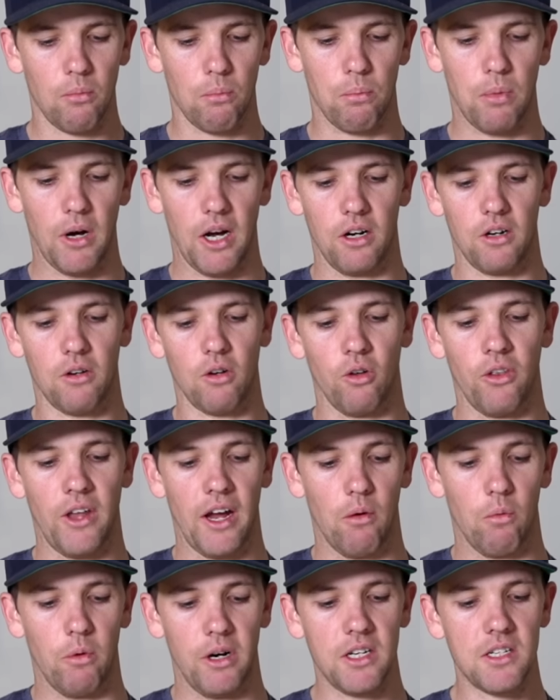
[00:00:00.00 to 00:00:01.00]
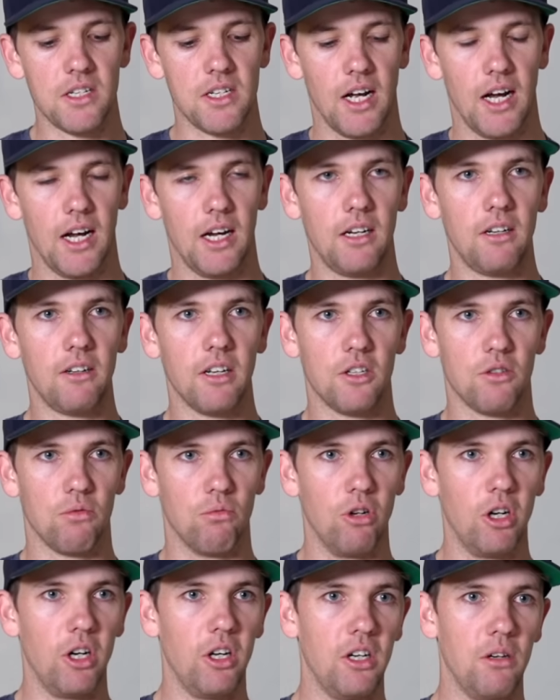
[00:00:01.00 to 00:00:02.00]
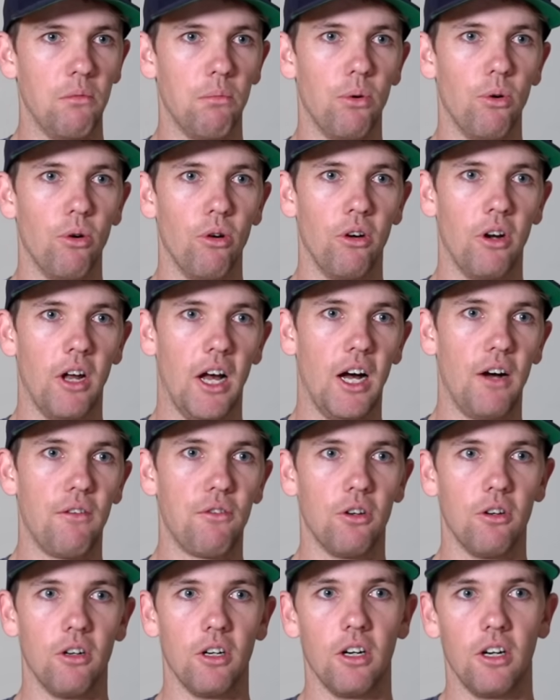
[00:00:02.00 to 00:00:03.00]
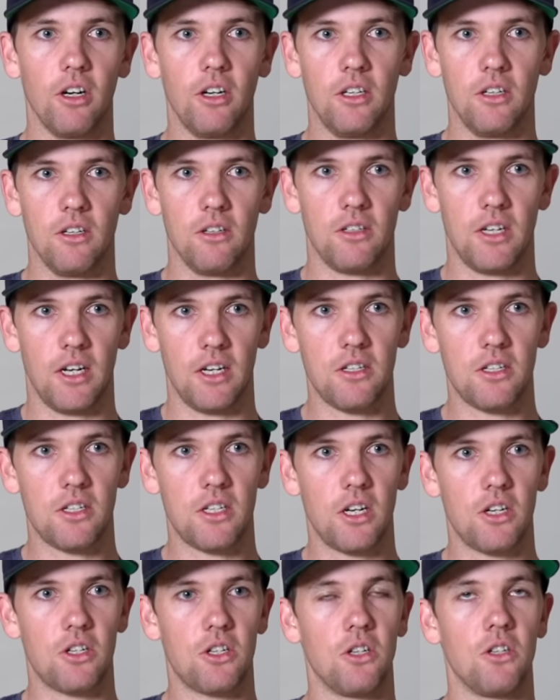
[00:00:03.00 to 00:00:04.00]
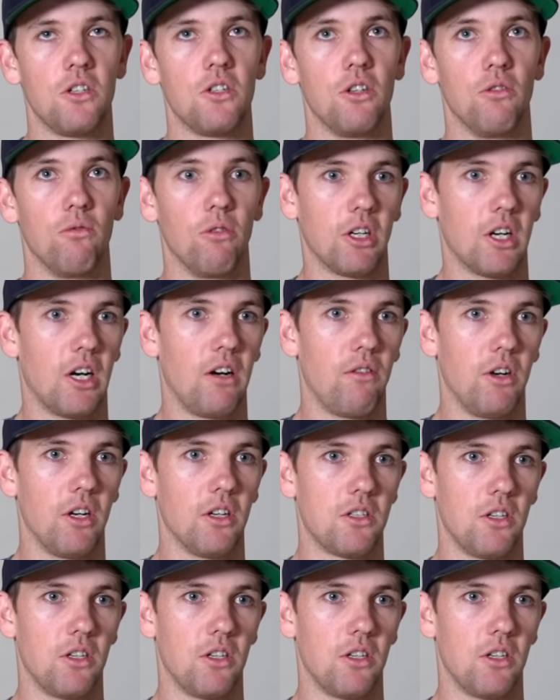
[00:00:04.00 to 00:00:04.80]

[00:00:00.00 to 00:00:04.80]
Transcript: But on that Wednesday, it's really important after an intense session to recover.